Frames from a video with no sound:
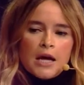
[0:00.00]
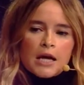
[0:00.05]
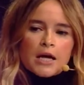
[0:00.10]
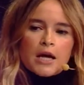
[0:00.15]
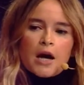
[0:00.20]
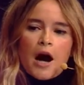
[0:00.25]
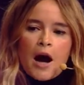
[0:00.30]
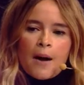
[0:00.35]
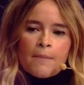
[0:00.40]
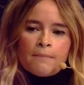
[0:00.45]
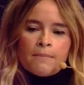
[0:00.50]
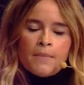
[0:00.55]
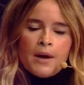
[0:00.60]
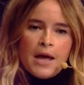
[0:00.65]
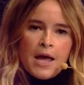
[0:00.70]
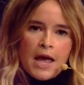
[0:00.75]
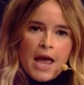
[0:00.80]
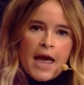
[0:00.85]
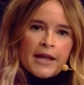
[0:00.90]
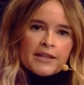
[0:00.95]
come
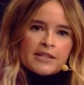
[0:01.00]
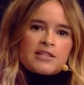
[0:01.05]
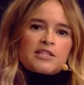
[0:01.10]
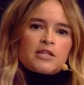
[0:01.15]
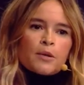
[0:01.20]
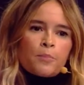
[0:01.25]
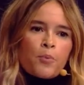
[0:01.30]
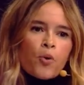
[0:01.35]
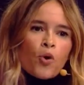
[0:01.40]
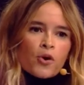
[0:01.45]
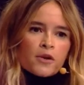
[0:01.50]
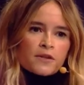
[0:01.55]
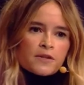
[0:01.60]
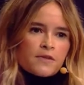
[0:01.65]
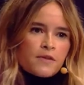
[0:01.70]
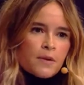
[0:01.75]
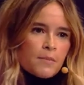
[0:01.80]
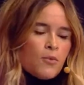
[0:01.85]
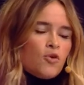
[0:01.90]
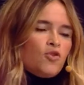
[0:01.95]
and support
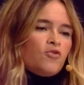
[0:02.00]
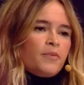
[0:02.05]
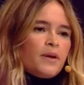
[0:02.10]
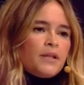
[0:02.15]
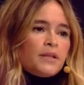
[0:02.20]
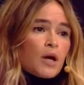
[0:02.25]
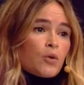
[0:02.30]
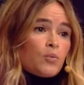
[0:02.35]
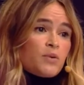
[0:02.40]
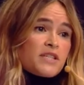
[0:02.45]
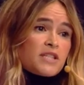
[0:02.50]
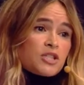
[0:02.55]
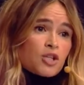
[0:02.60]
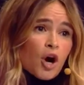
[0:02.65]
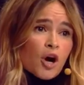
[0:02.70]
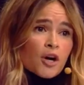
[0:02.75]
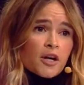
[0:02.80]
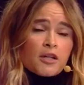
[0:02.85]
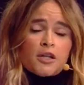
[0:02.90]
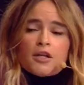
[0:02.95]
the movement that we
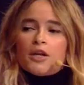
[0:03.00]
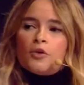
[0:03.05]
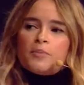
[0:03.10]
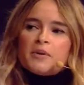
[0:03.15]
started,